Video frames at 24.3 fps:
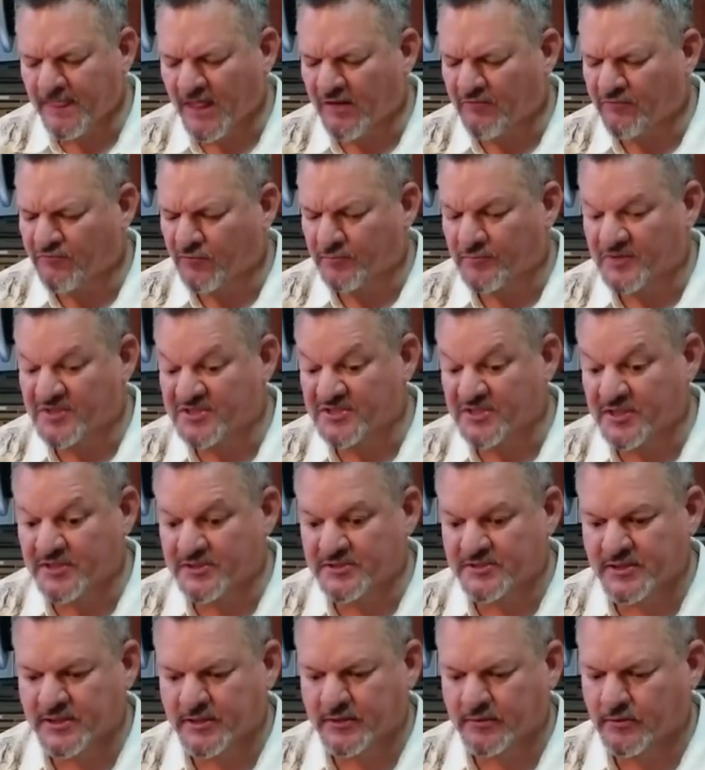from the
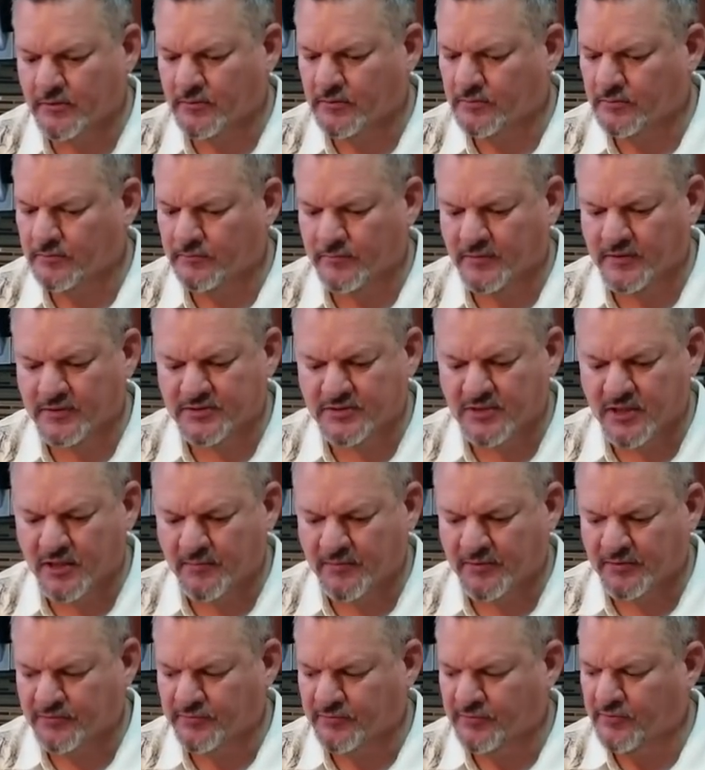seasoning is
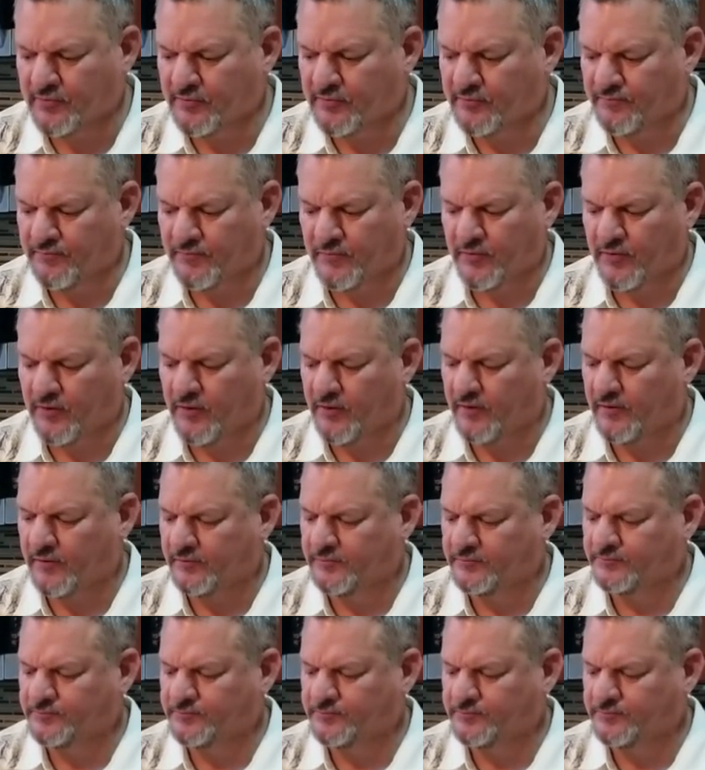coming through. Oh,